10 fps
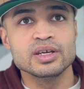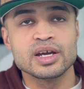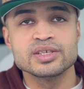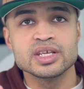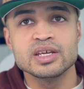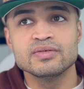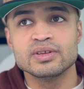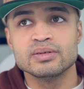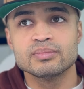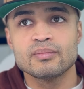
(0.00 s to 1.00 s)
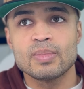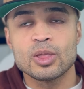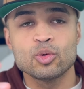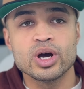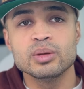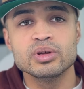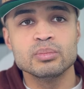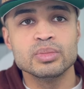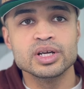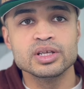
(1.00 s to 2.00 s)
I saved quite a bit
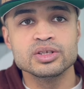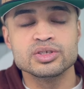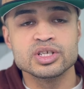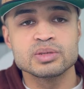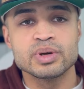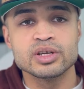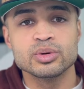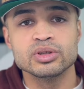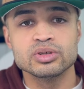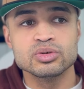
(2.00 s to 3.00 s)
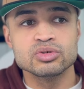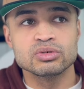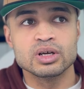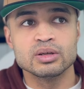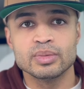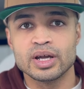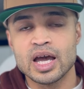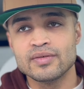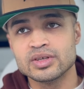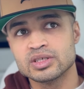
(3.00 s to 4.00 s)
of money just by going the used route, by
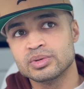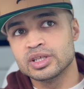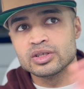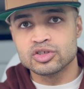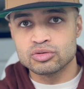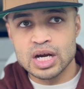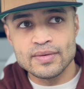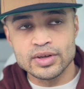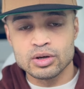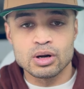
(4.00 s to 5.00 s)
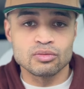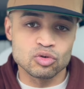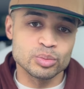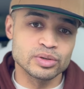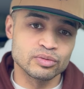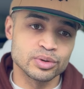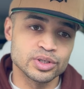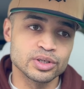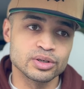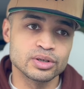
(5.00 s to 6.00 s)
having somebody else drive the car for me for a
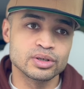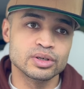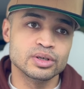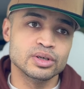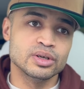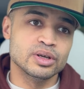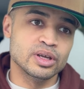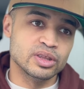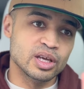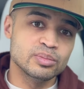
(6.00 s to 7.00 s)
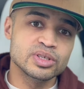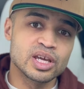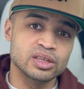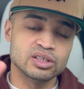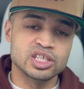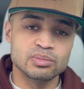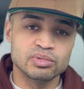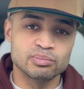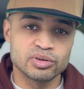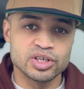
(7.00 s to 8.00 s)
year and them take the
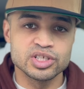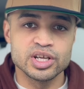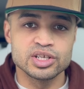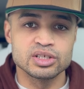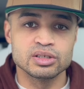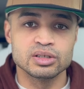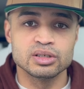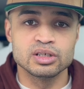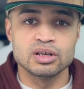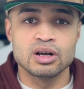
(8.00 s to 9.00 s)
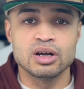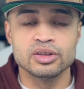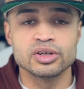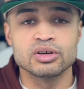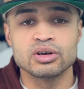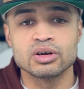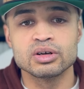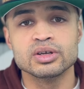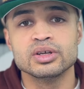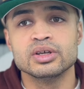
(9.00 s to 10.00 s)
depreciation on the
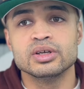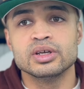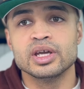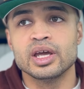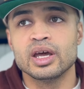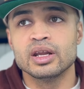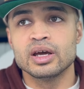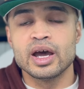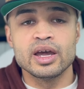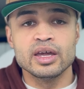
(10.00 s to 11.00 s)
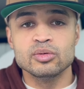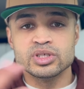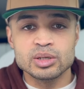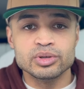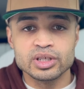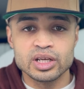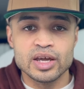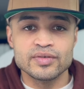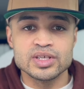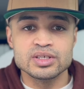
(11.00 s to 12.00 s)
car, and I was able to get
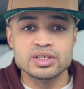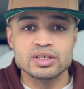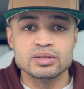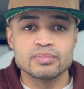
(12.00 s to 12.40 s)
FSD.